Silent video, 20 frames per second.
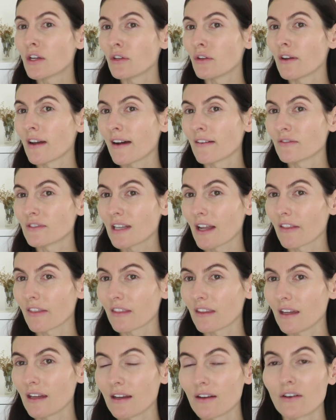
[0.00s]
you have
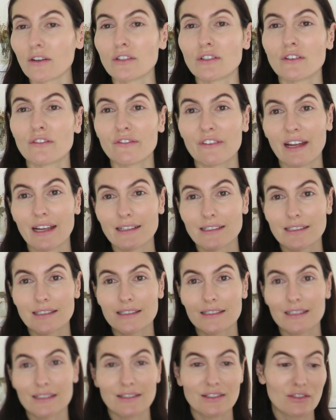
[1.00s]
nothing on your
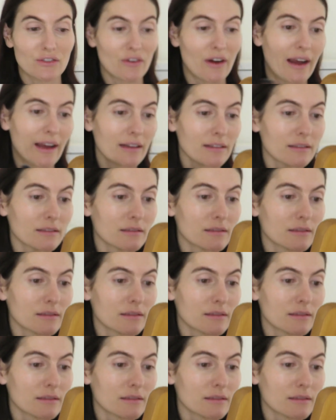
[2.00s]
face. It's great.